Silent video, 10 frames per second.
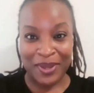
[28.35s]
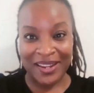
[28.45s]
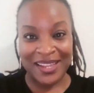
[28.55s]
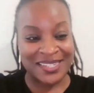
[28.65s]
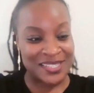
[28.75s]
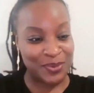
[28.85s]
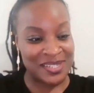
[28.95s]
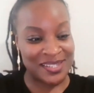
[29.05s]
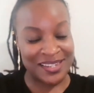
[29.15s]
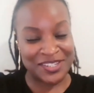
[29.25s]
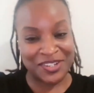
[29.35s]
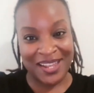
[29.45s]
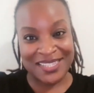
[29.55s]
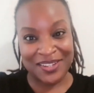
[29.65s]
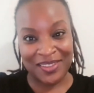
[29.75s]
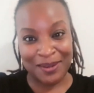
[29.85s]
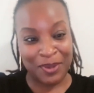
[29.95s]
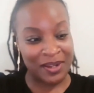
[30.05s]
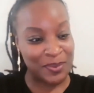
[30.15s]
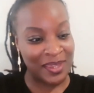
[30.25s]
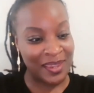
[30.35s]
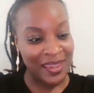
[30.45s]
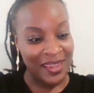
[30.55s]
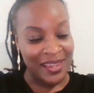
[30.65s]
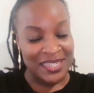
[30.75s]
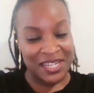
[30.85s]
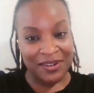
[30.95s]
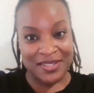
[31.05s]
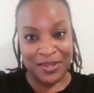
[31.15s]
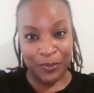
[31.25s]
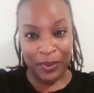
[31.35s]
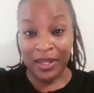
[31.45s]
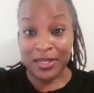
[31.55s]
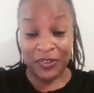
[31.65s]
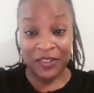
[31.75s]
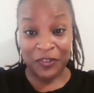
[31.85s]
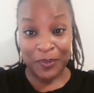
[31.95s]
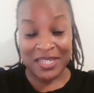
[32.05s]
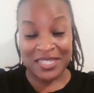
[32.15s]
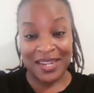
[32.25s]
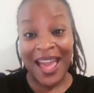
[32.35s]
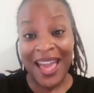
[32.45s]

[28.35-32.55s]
but I just wanted to let you guys know that I'm going to be sharing some pretty useful information,